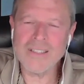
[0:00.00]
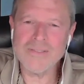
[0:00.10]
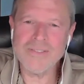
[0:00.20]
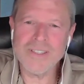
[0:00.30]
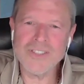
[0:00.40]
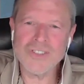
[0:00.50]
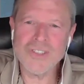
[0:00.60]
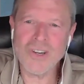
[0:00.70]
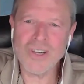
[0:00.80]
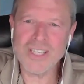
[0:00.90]
They're very
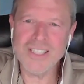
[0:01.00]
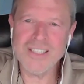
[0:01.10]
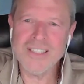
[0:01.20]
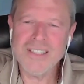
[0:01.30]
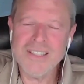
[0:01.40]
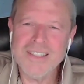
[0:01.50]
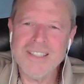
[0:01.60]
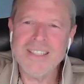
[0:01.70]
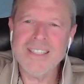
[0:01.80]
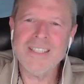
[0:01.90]
snarky,
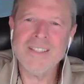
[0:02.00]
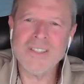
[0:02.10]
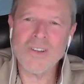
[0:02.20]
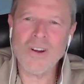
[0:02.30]
and they're